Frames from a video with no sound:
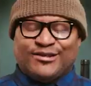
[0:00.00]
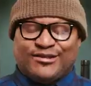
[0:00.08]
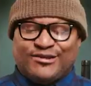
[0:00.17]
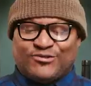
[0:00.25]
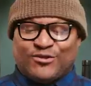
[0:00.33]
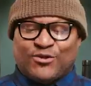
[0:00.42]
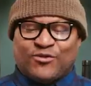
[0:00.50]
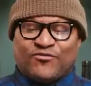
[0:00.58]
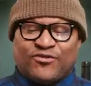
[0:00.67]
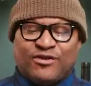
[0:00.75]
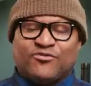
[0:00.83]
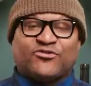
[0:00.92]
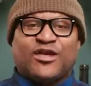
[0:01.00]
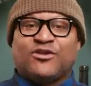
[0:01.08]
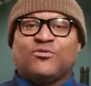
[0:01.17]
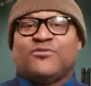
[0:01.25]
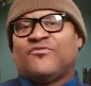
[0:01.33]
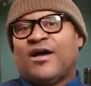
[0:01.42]
These are flavors that
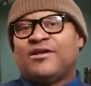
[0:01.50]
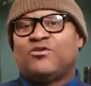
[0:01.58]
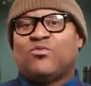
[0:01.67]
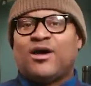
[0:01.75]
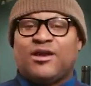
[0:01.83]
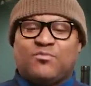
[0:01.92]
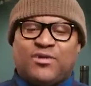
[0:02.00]
you would find in wine,